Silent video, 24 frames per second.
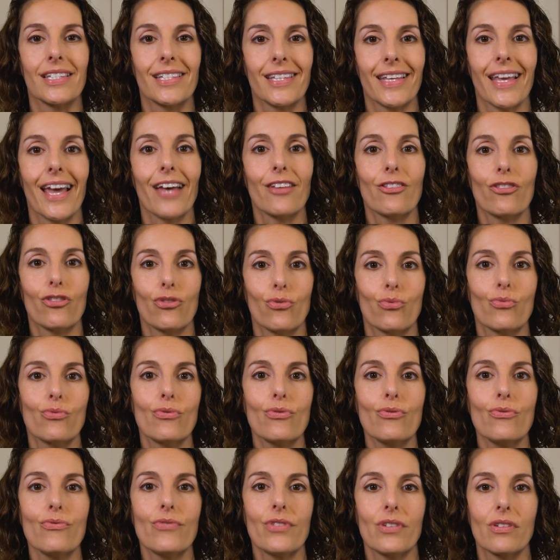get
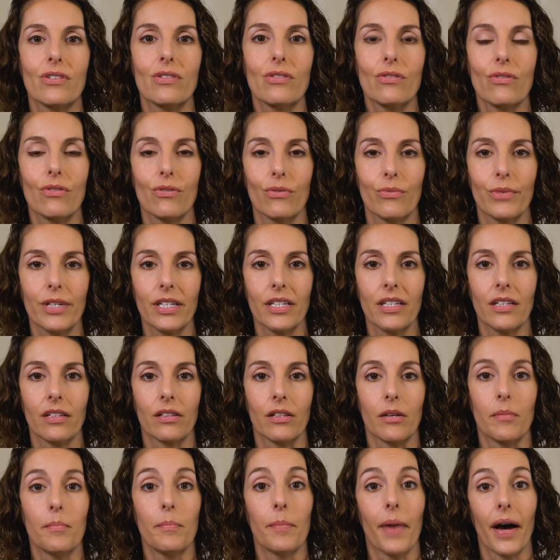through this
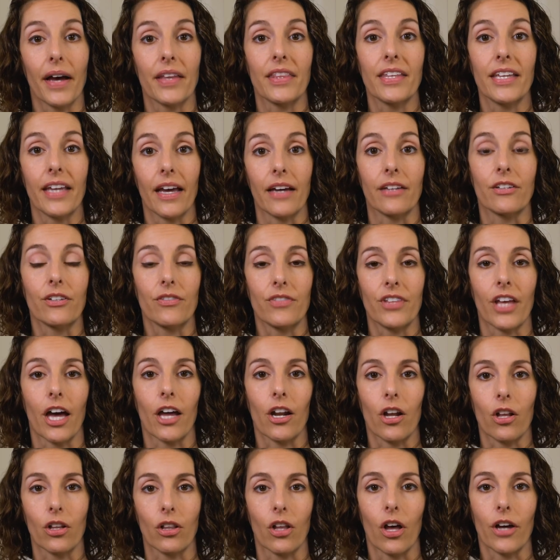curriculum by the end of that
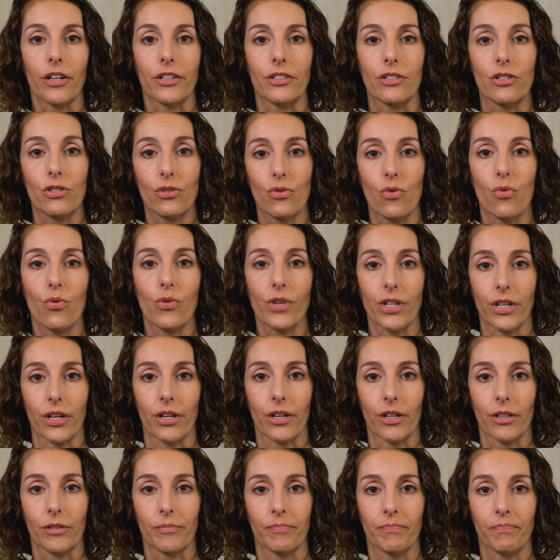allotted school
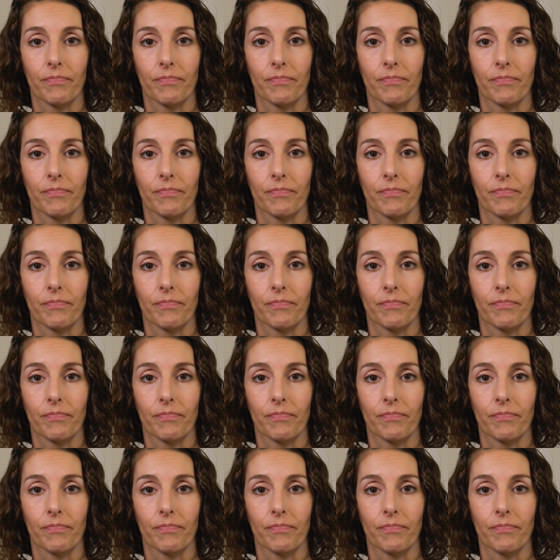year.